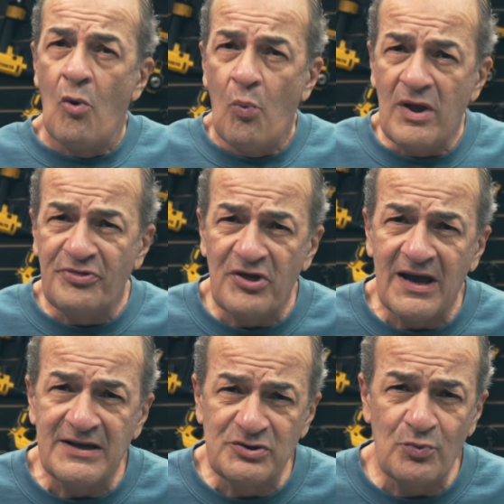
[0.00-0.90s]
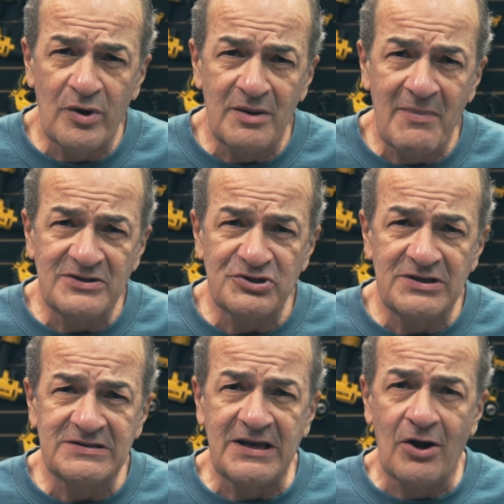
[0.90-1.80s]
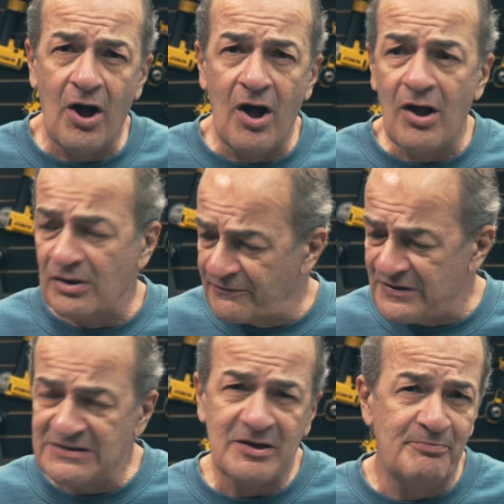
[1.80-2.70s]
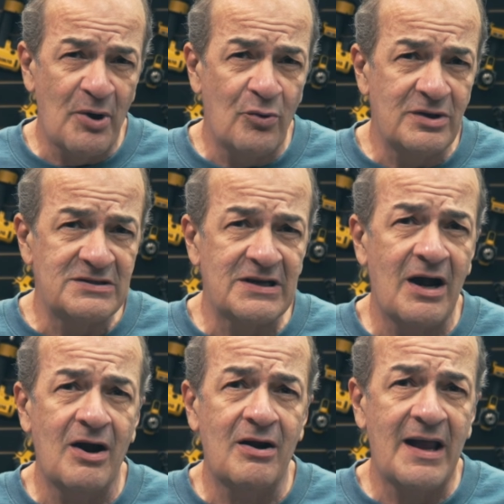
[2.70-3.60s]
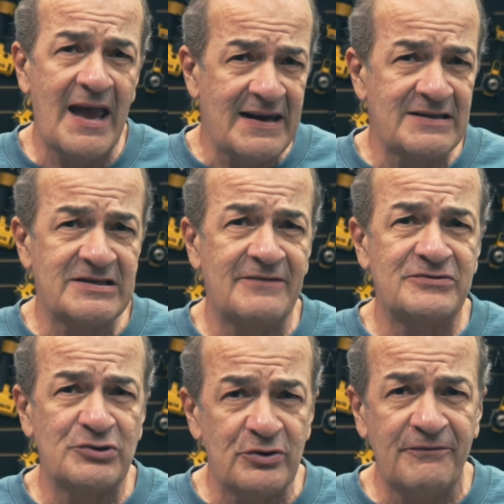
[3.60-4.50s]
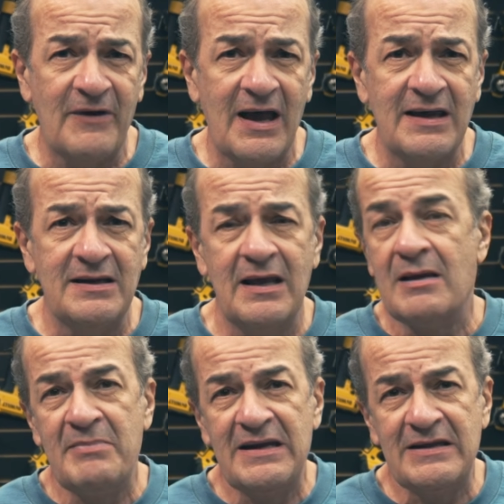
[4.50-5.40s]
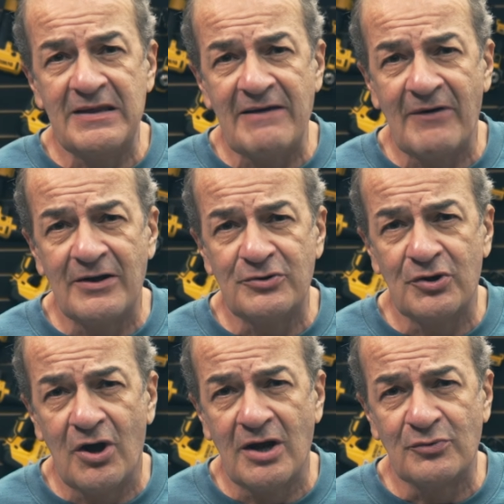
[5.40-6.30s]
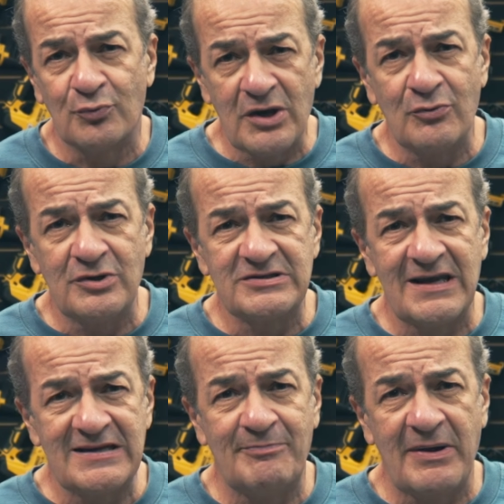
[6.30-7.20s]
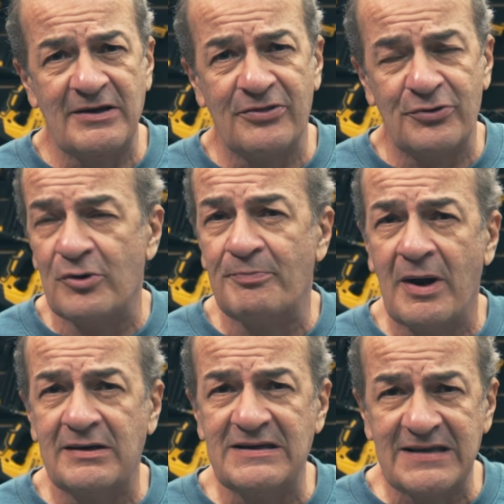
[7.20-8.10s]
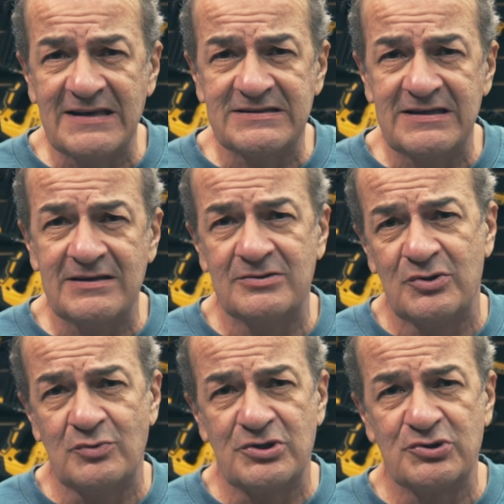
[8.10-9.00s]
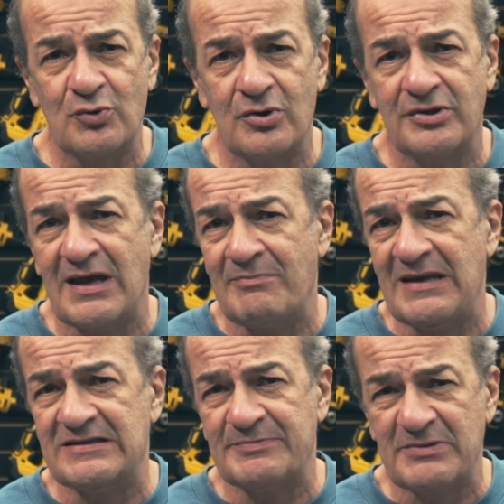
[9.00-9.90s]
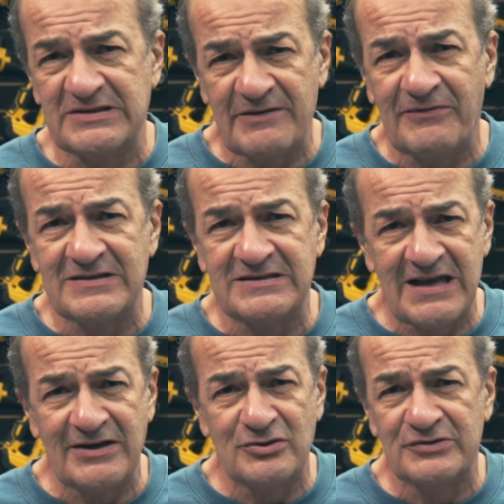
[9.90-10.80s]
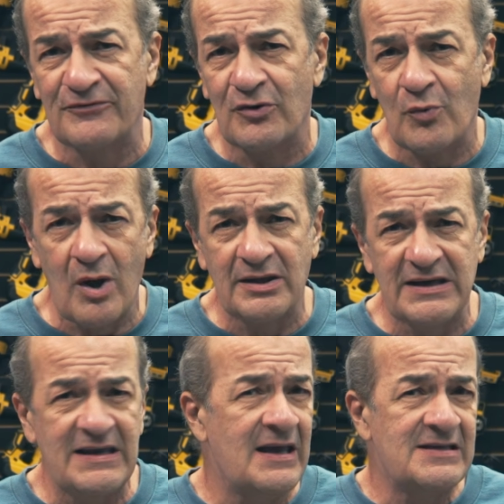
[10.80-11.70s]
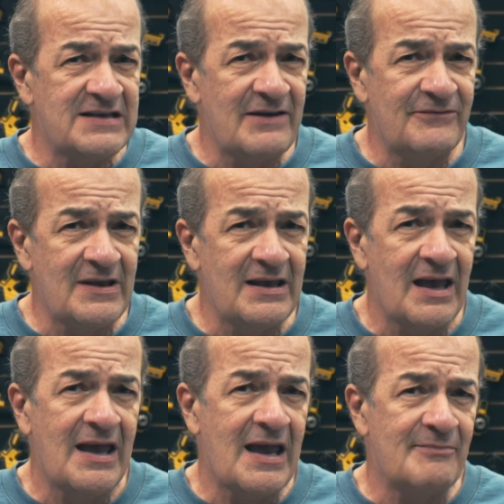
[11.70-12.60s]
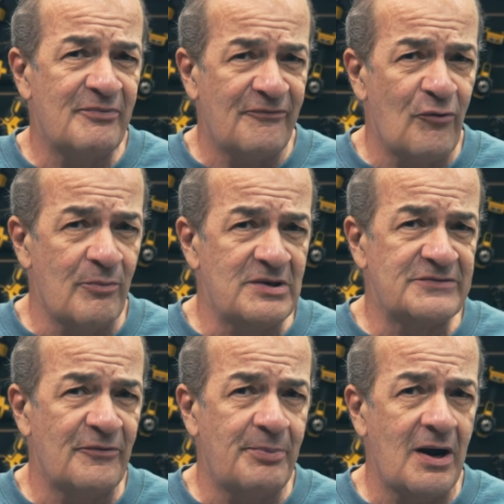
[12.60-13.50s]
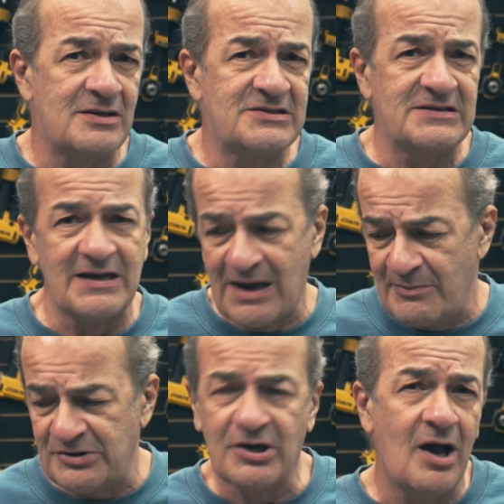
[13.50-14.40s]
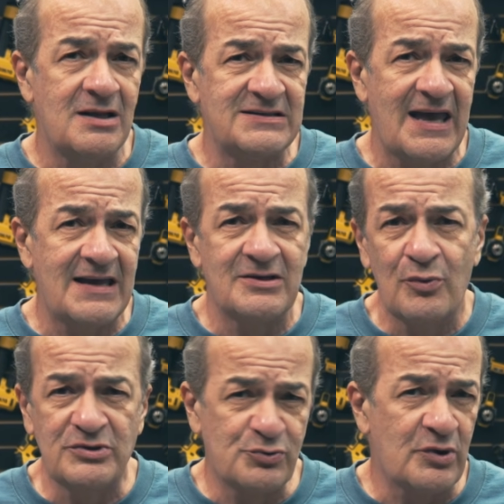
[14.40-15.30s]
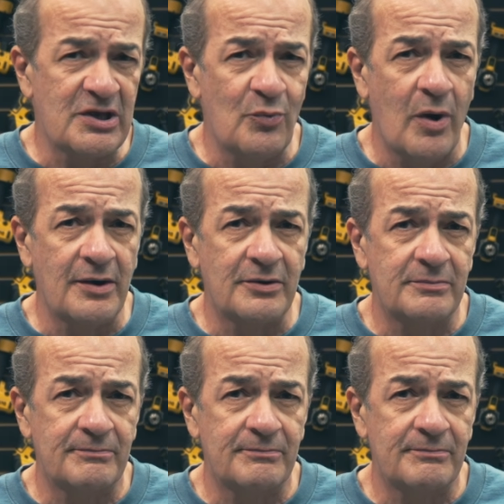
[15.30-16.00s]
One thing I do want to mention is that all of these components are NSF certified, meaning they've undergone rigorous independent third-party testing to ensure they meet specific standards for quality, safety, and performance for parts that come into contact with drinking water.